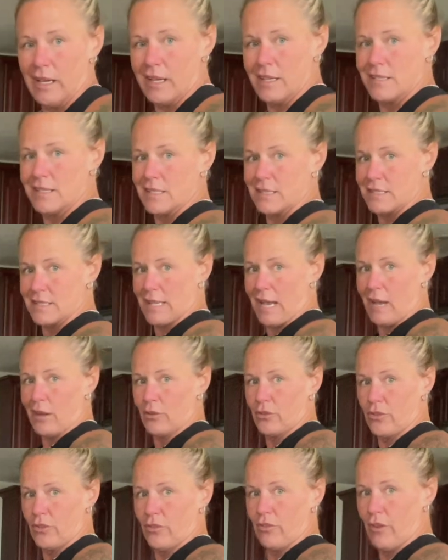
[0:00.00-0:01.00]
sticks out
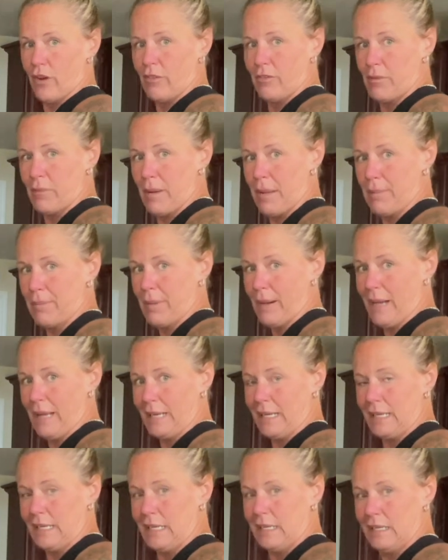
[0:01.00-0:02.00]
so far from my
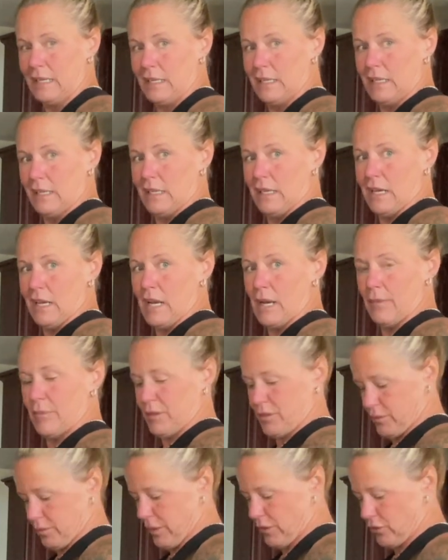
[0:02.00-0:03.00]
body.
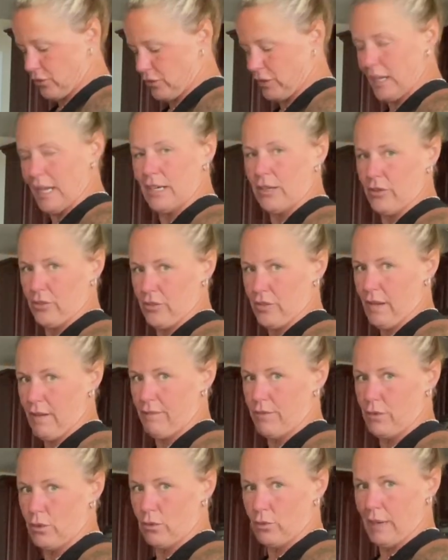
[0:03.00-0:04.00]
Especially, I know it's not
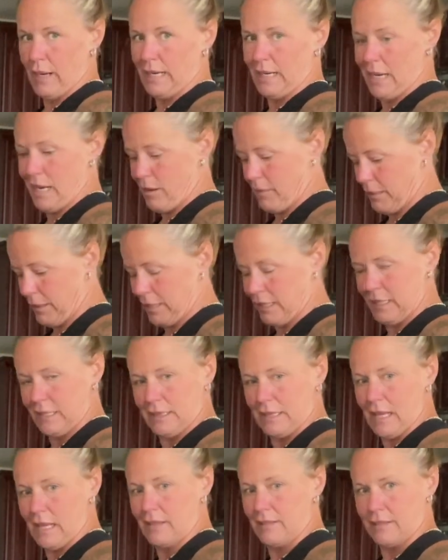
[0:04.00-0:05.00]
full right now, but I get
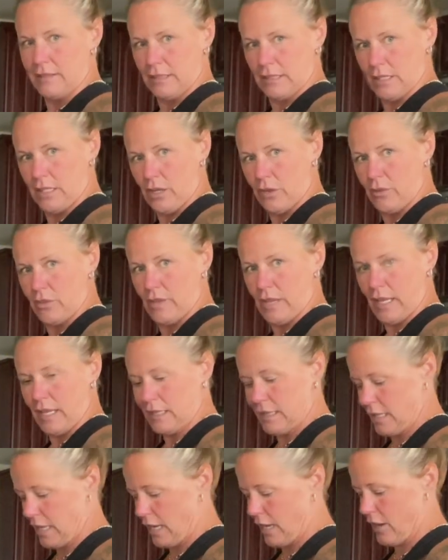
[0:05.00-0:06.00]
that silicone thing
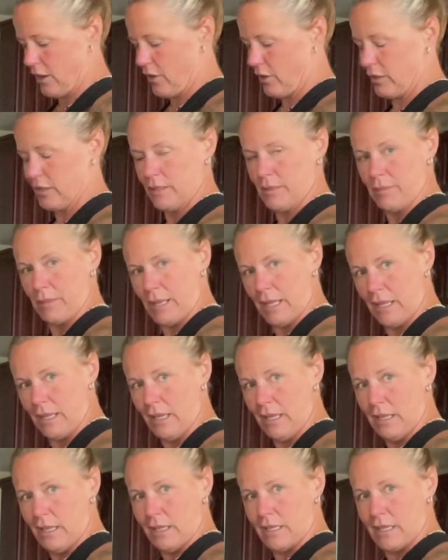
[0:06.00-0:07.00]
in there, and then my
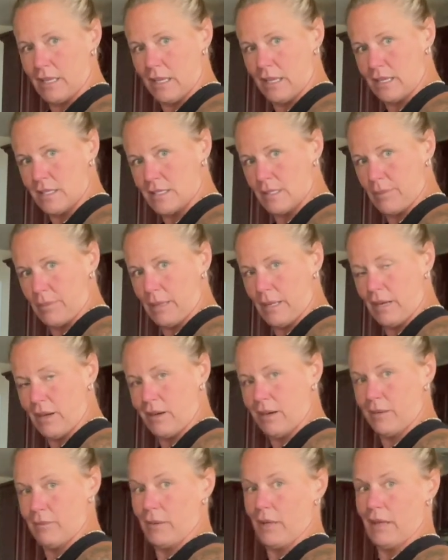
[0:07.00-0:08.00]
keys up here,
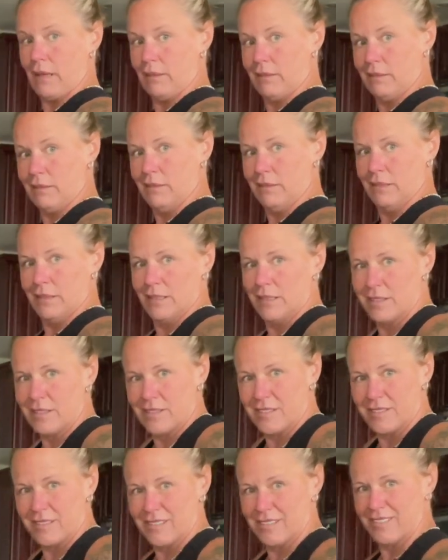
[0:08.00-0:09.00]
and ooh, it
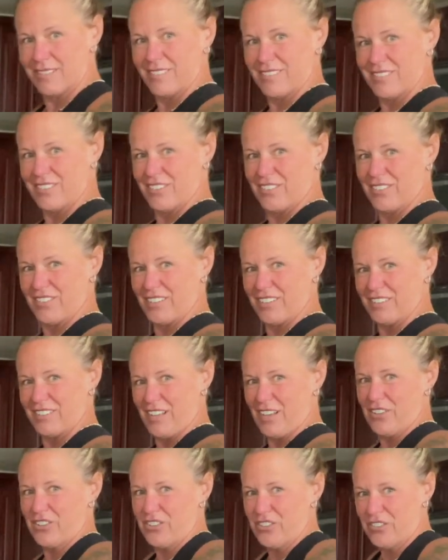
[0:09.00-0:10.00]
just sticks
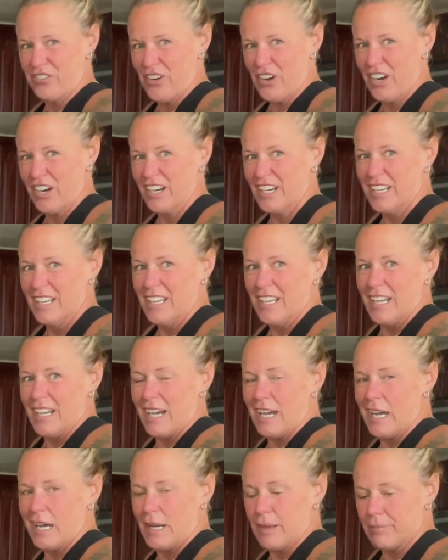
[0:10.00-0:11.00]
out so far.
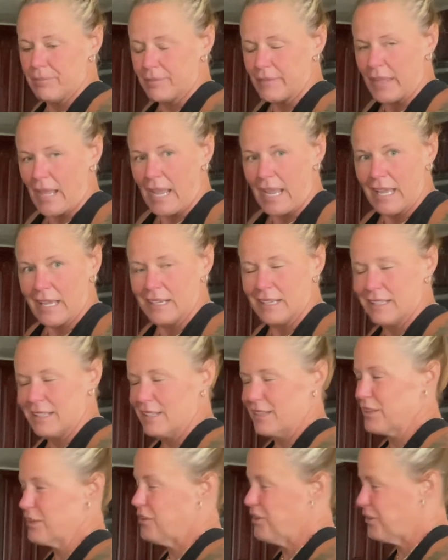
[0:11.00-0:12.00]
And
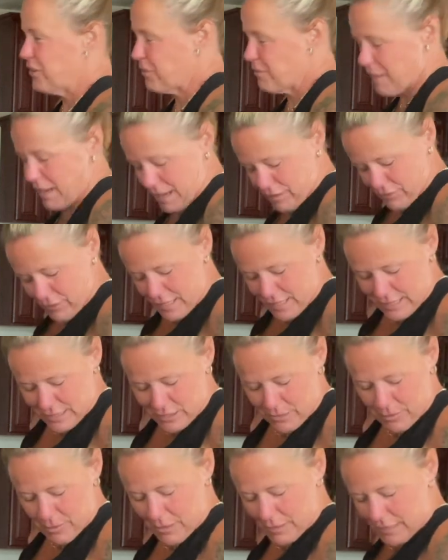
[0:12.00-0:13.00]
the main reason,
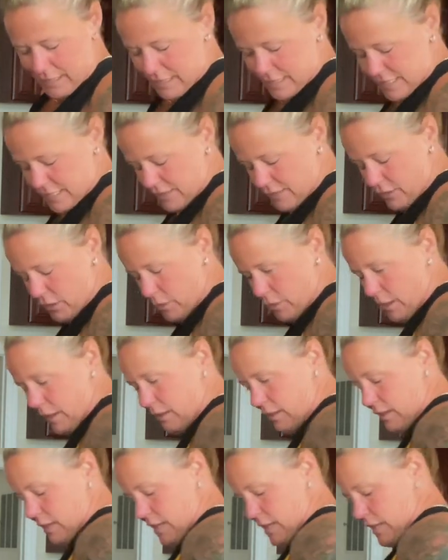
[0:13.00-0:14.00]
you probably can't see very
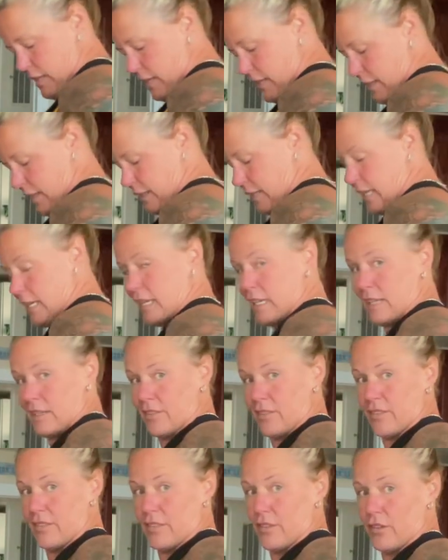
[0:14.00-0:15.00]
well,
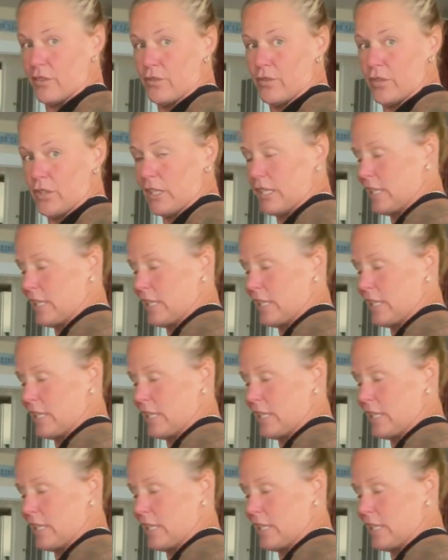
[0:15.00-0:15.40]
they're fully